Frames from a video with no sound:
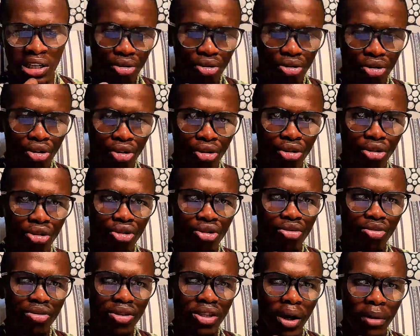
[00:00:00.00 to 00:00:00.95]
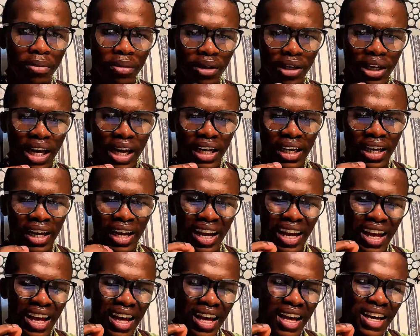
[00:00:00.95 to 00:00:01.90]
You could do something like
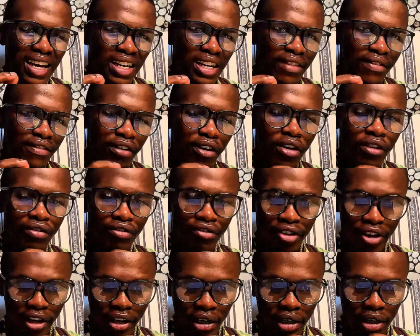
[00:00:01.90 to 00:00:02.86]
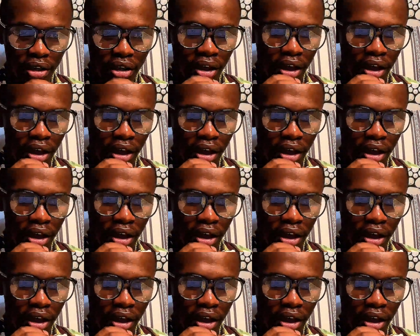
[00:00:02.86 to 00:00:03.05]
refer a friend